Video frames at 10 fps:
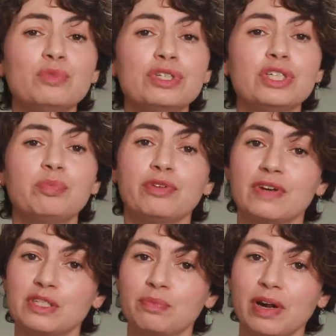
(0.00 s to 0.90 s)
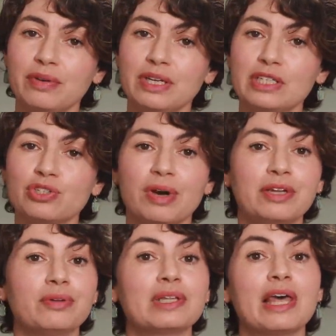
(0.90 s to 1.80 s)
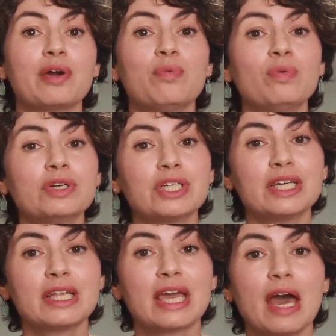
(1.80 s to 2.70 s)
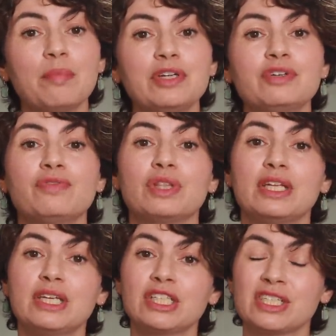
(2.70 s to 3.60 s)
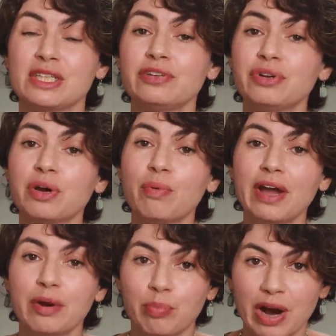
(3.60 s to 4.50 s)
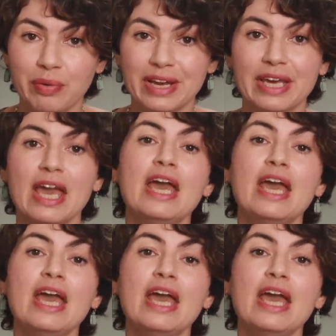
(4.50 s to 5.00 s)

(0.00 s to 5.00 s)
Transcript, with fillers: moisture prevents browning so I don't like washing the cabbage for the dishes that require browning.